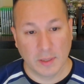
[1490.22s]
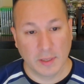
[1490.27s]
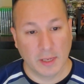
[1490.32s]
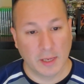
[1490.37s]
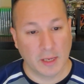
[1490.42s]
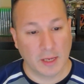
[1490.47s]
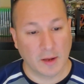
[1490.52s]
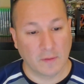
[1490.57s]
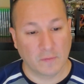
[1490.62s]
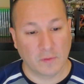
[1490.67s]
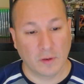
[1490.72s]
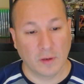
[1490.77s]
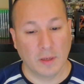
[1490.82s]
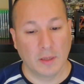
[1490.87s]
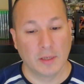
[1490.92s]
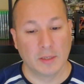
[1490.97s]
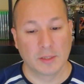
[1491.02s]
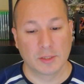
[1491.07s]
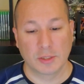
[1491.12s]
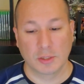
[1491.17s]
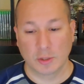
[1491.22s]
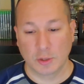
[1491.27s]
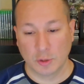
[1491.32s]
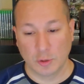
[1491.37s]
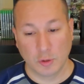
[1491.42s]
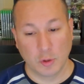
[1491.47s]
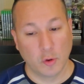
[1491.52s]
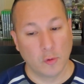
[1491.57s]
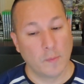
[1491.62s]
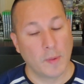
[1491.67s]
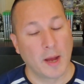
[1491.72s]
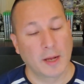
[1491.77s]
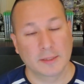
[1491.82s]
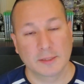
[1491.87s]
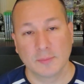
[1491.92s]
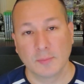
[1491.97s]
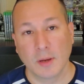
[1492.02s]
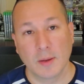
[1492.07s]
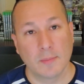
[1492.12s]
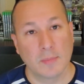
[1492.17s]
and
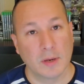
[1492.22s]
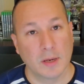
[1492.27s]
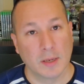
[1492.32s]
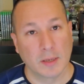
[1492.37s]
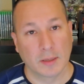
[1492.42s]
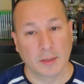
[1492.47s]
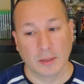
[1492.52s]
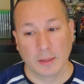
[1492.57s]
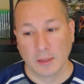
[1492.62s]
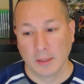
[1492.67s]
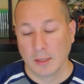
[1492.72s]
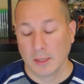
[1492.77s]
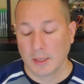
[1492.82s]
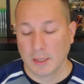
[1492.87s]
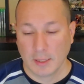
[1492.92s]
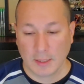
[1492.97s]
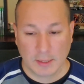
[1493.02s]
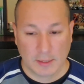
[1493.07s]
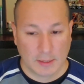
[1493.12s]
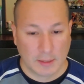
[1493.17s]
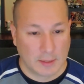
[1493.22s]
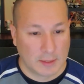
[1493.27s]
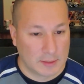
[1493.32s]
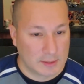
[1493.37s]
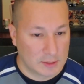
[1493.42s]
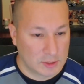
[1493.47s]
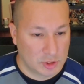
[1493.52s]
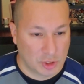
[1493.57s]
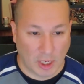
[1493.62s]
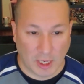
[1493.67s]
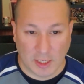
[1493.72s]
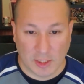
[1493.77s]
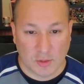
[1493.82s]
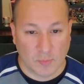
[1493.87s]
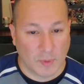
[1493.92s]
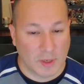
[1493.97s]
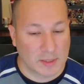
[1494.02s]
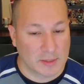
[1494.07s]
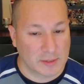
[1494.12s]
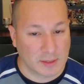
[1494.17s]
carry on throughout the day. One
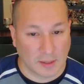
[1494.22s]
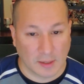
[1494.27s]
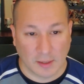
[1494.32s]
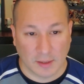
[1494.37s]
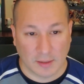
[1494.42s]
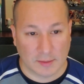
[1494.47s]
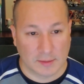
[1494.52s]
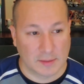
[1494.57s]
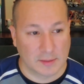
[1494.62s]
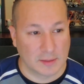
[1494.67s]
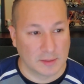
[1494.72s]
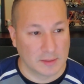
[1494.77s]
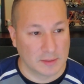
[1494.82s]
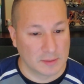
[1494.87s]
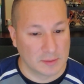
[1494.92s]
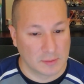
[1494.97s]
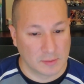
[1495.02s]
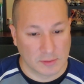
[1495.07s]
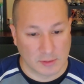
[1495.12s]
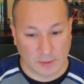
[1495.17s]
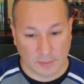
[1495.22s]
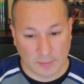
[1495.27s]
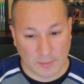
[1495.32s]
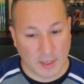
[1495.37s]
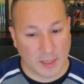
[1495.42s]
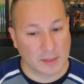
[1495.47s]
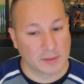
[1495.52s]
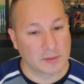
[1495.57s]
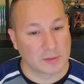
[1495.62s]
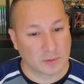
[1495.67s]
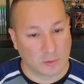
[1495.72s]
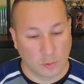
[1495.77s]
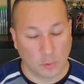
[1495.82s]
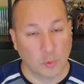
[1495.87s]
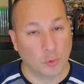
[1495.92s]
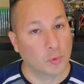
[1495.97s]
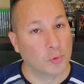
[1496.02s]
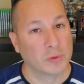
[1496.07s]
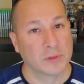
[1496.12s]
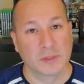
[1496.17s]
of the other things that I do recommend as far as
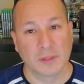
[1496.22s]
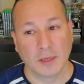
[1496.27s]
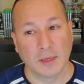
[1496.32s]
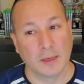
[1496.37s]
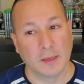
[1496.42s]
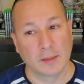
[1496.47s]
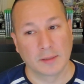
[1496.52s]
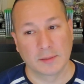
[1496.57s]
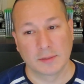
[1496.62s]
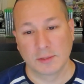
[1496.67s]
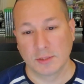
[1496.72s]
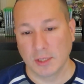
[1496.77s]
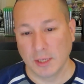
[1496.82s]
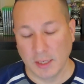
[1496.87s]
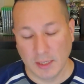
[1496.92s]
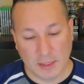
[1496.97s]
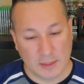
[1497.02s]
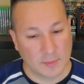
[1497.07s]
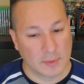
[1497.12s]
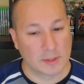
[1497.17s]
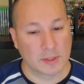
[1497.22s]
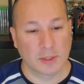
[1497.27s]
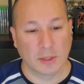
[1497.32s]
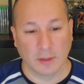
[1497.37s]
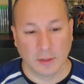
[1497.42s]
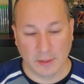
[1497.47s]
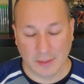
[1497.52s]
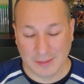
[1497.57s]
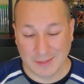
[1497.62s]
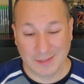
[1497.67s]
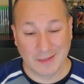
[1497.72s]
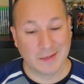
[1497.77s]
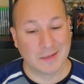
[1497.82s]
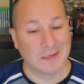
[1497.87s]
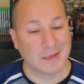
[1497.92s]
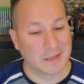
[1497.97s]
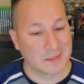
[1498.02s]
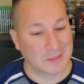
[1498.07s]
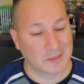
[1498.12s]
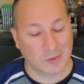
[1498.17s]
your uniform goes, that means
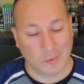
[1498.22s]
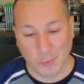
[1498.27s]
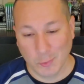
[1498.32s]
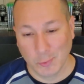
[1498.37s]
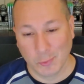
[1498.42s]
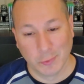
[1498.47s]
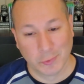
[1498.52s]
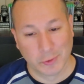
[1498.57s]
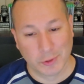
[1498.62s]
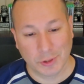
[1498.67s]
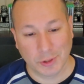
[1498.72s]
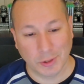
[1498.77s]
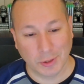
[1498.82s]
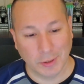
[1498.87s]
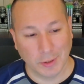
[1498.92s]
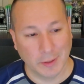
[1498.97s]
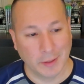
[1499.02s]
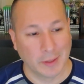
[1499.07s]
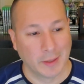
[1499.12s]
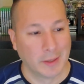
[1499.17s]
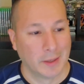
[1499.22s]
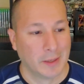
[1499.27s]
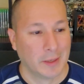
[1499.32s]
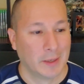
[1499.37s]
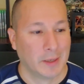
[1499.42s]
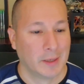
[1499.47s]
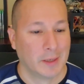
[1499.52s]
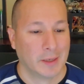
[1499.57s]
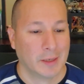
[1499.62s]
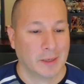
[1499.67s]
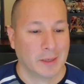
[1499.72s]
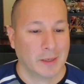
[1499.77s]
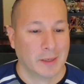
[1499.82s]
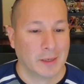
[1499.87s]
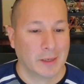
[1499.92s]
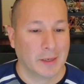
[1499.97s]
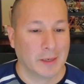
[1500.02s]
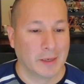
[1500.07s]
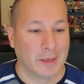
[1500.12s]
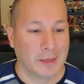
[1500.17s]
getting the polypro
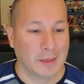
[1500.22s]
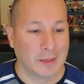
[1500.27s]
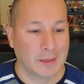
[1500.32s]
undershirt,